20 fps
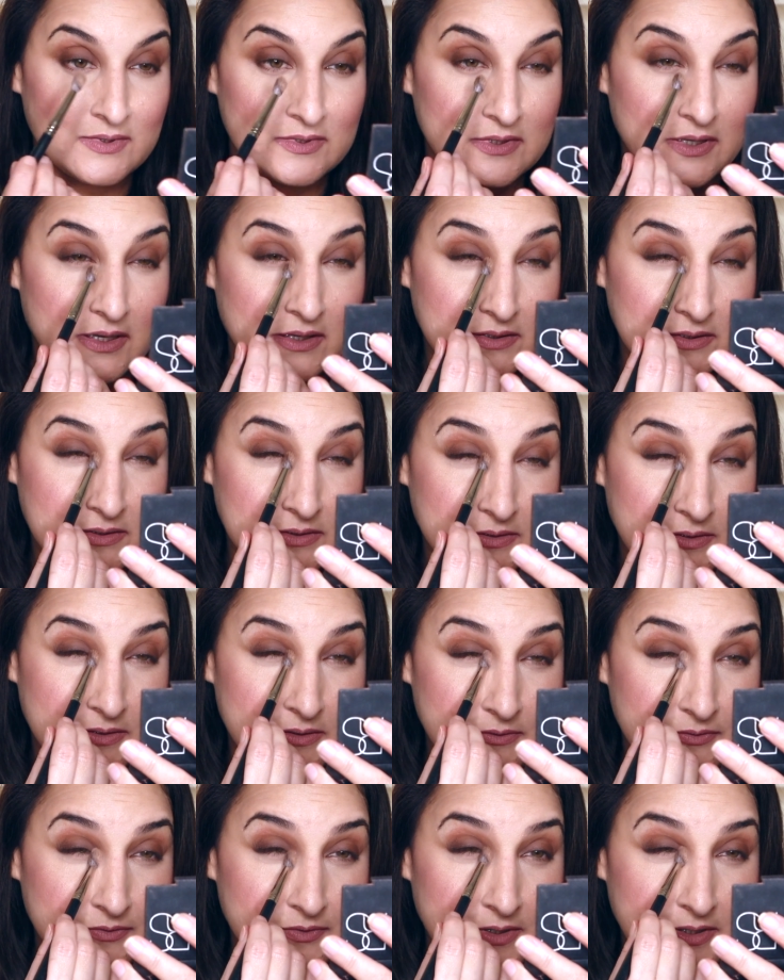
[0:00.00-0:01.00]
So I'm just
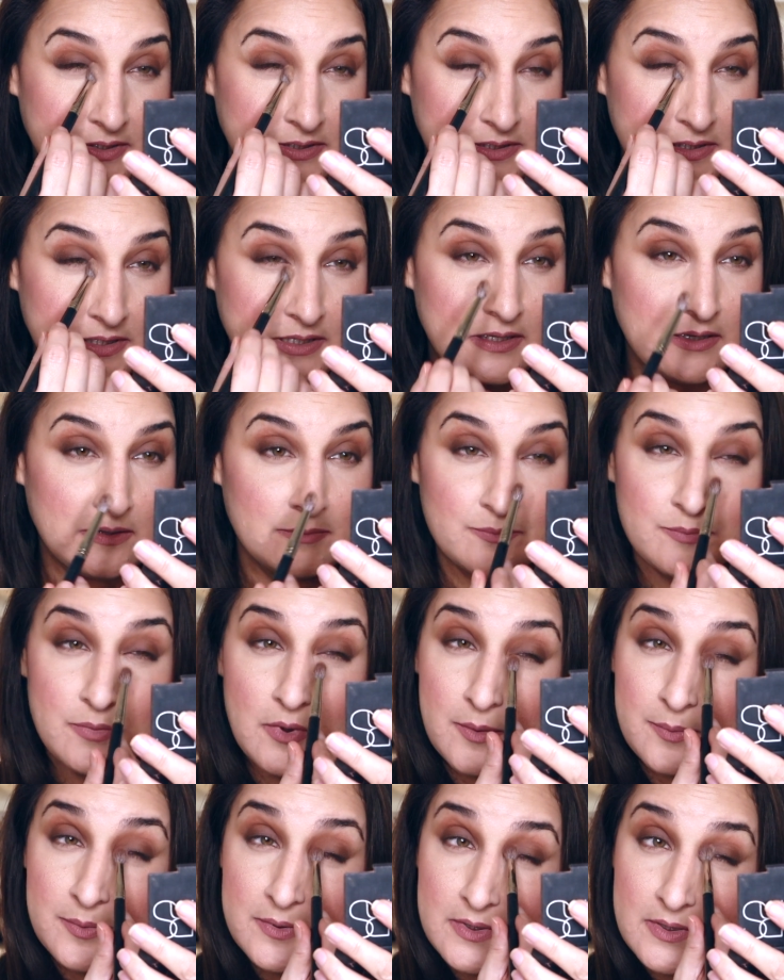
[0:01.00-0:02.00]
going to firstly
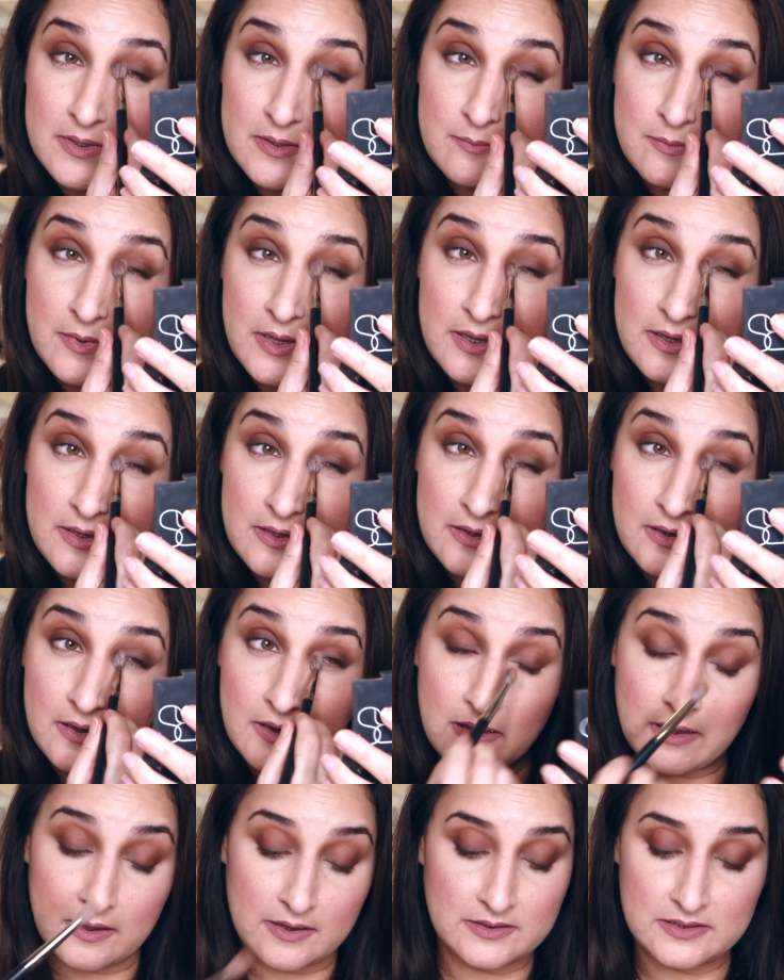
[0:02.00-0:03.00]
pop it in my inner
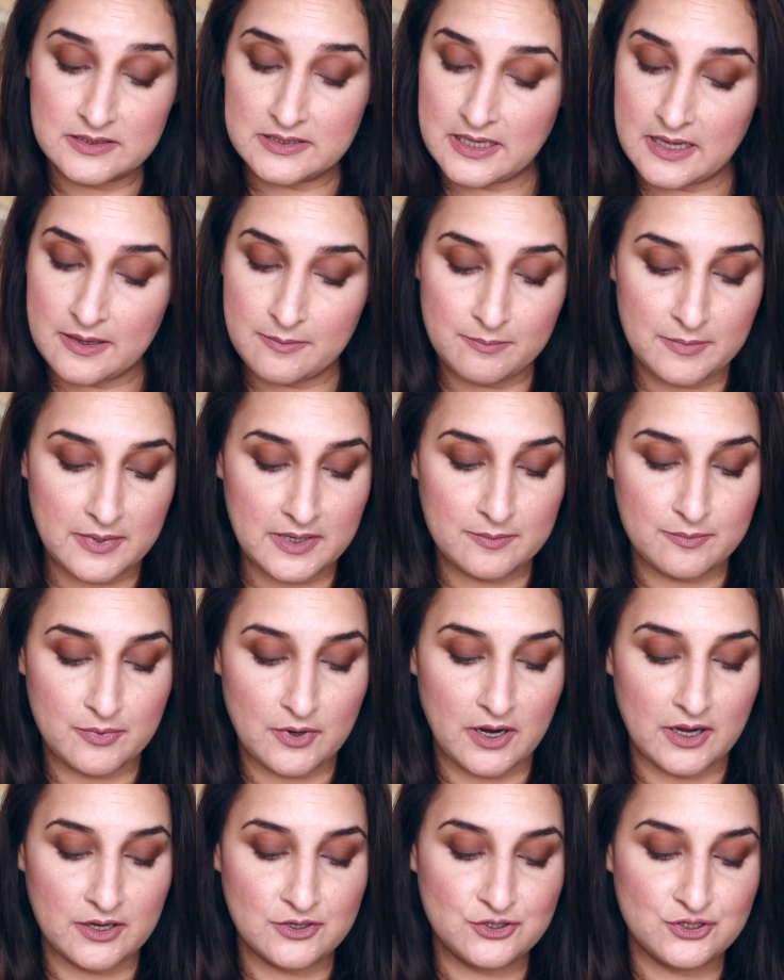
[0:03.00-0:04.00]
eye. Same big
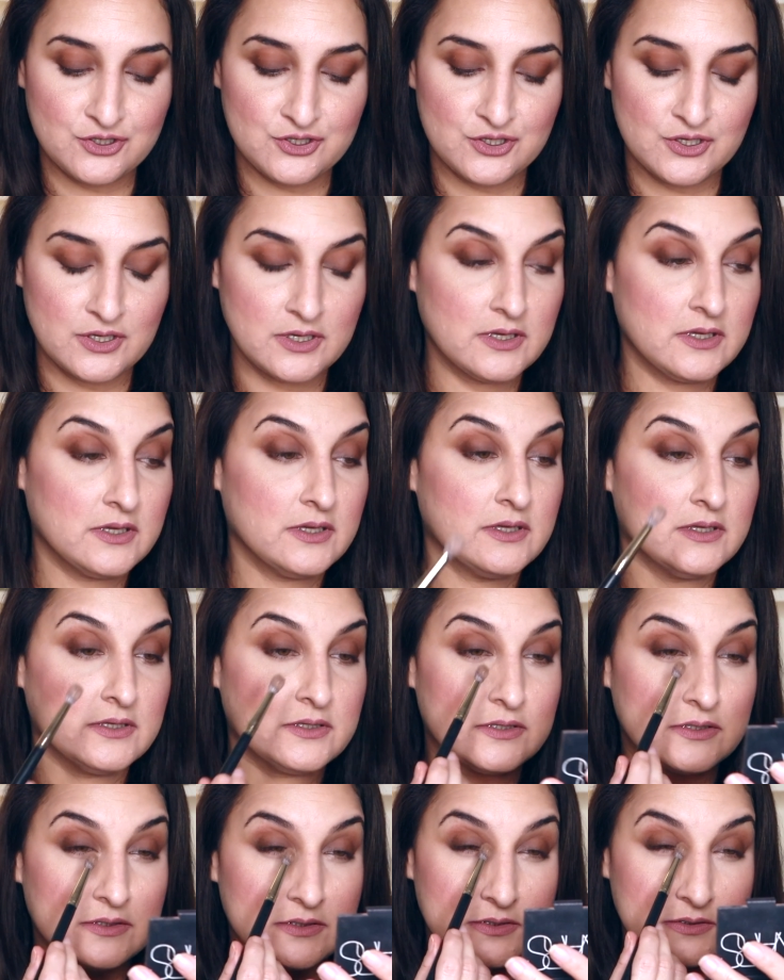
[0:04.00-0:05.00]
brush,
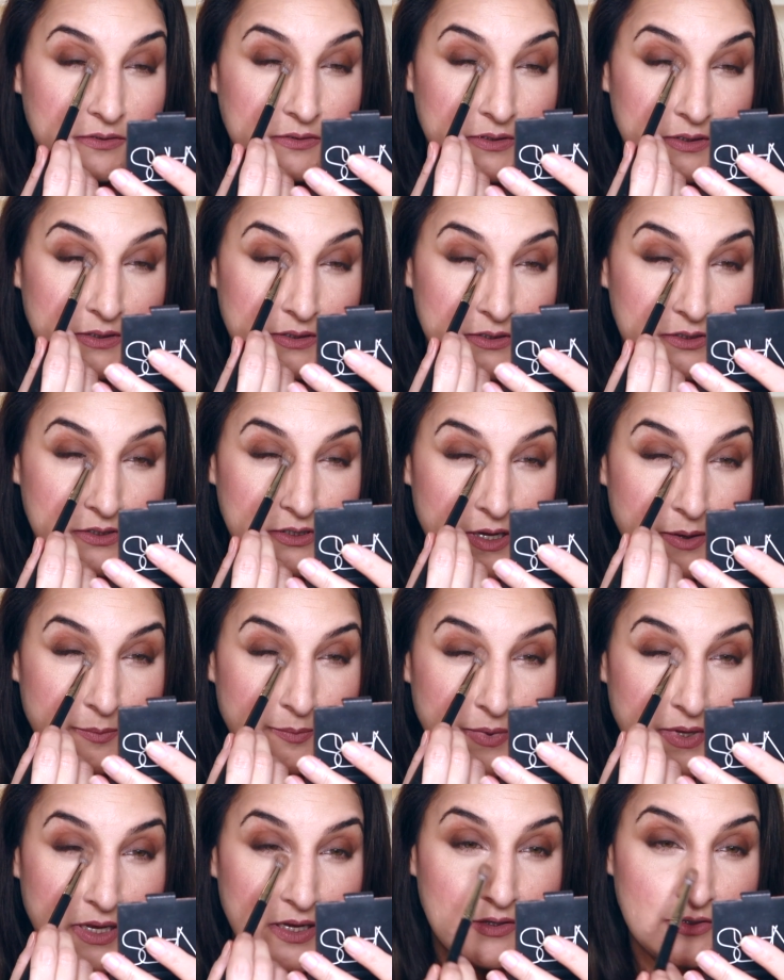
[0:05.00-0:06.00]
just using the
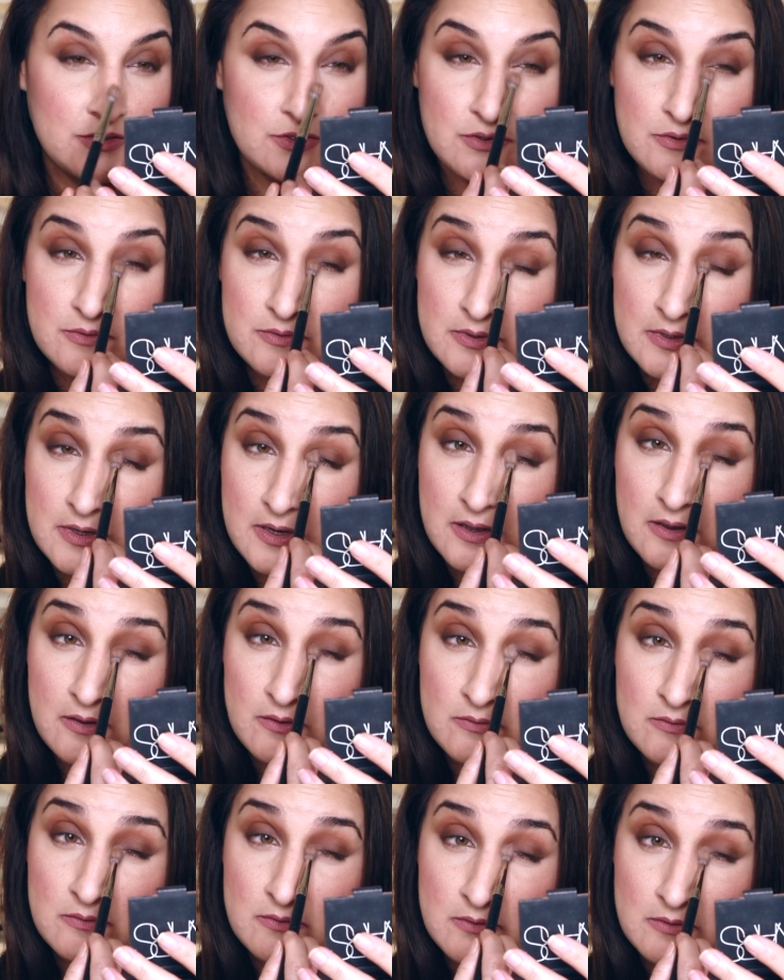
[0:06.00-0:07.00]
champagne tone
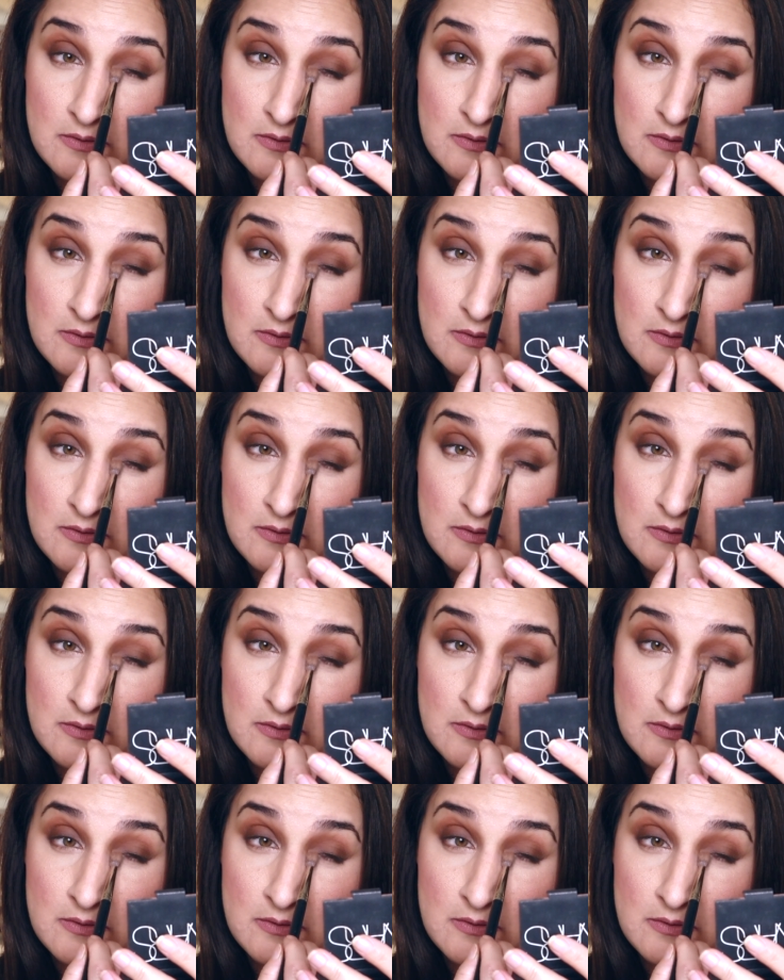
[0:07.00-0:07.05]
now.